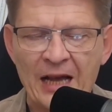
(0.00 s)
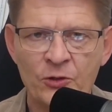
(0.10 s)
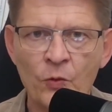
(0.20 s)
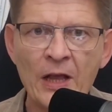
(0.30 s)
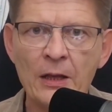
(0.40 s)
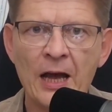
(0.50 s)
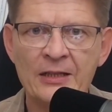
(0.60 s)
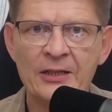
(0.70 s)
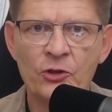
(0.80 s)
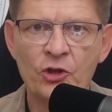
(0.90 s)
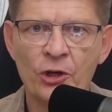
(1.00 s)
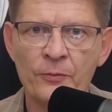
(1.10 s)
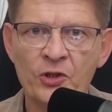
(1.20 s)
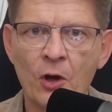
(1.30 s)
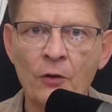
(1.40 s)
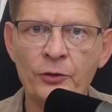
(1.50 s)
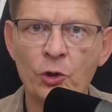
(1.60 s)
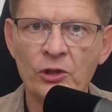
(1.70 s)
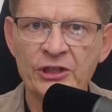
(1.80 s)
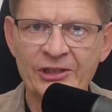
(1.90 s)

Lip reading: as well as the terms overall